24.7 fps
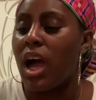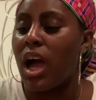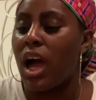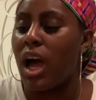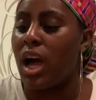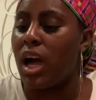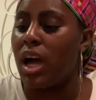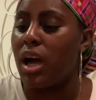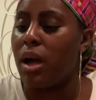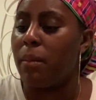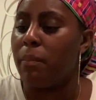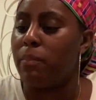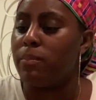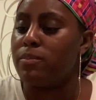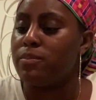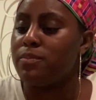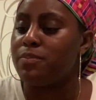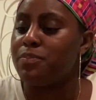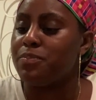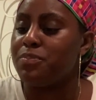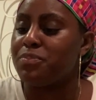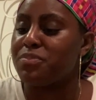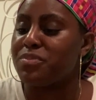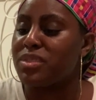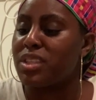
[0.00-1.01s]

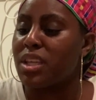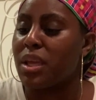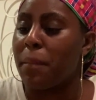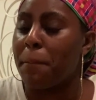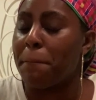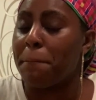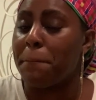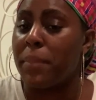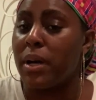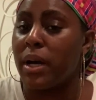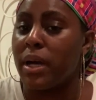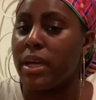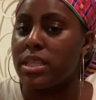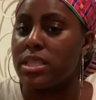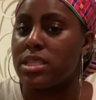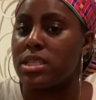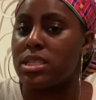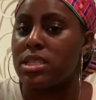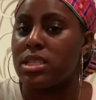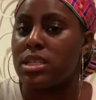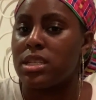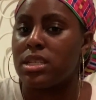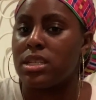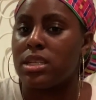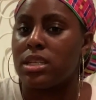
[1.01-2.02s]
But
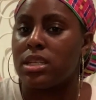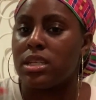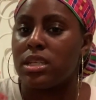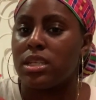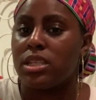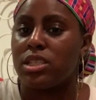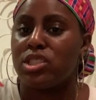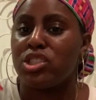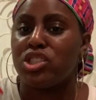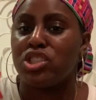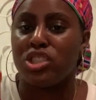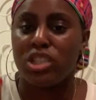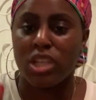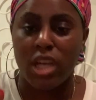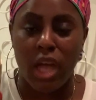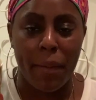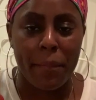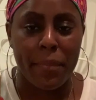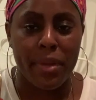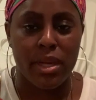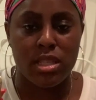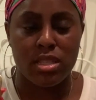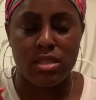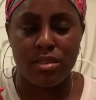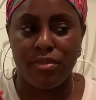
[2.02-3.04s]
she got
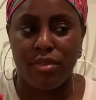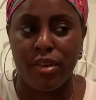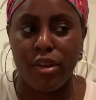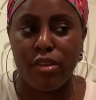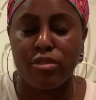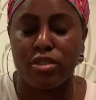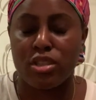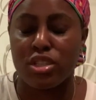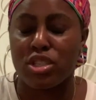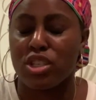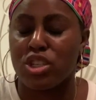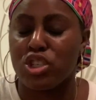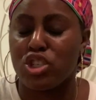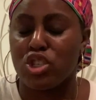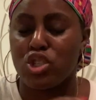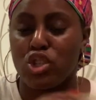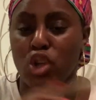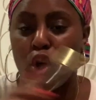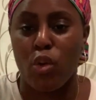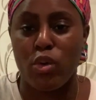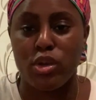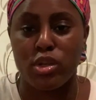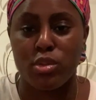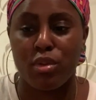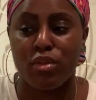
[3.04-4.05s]
me into fragrances because she's
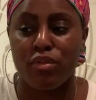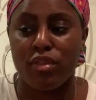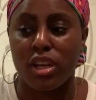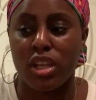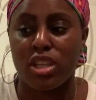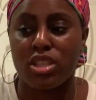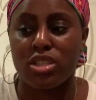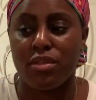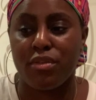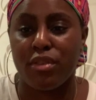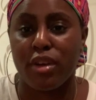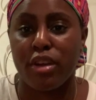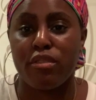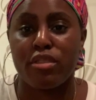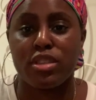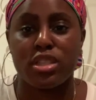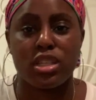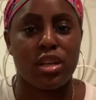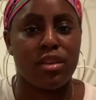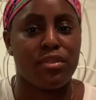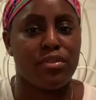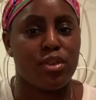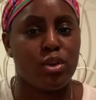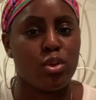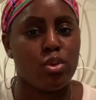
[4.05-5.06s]
always been really into fragrance.
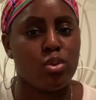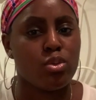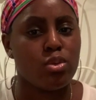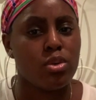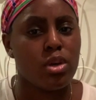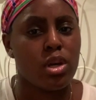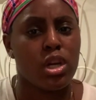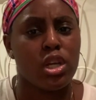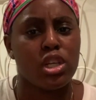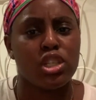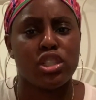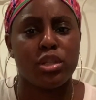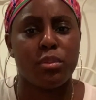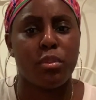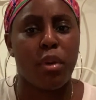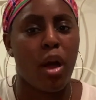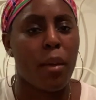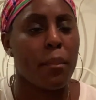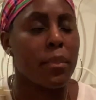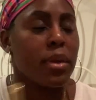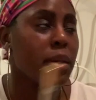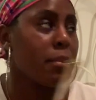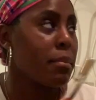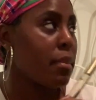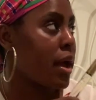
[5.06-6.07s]
And a few, she bought
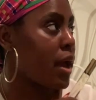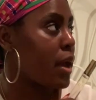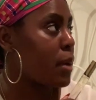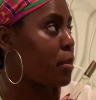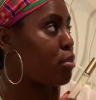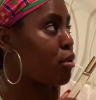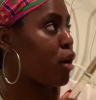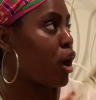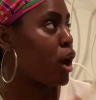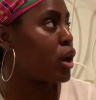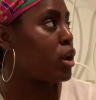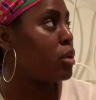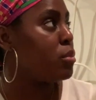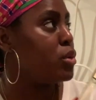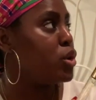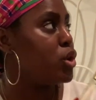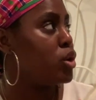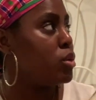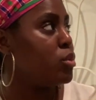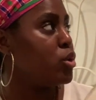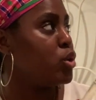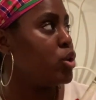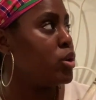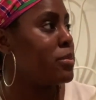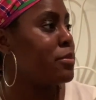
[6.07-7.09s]
me my Prada
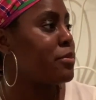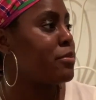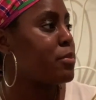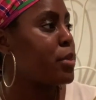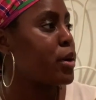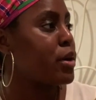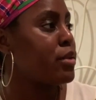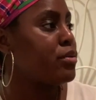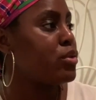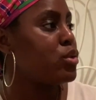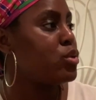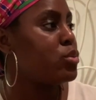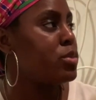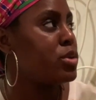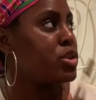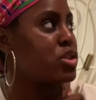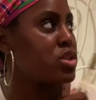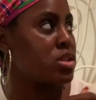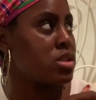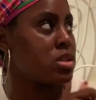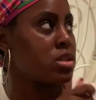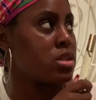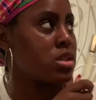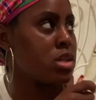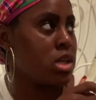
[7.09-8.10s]
Miu Miu perfume, which
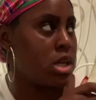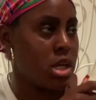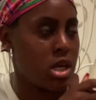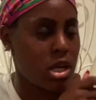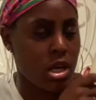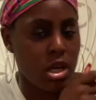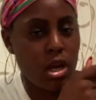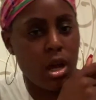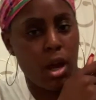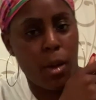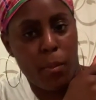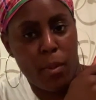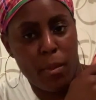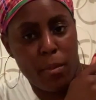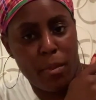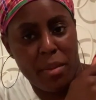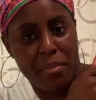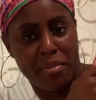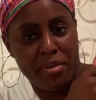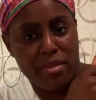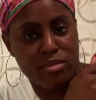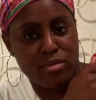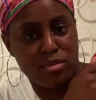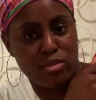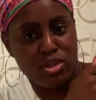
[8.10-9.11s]
is up on my
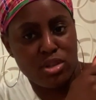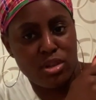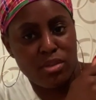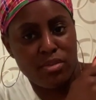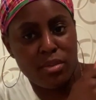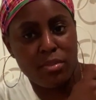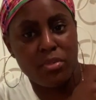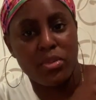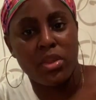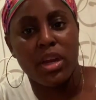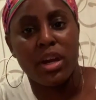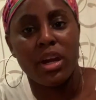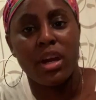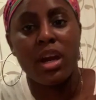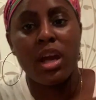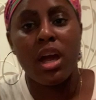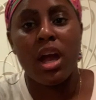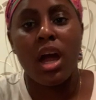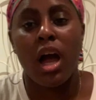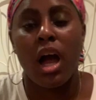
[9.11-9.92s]
perfume shelf up there,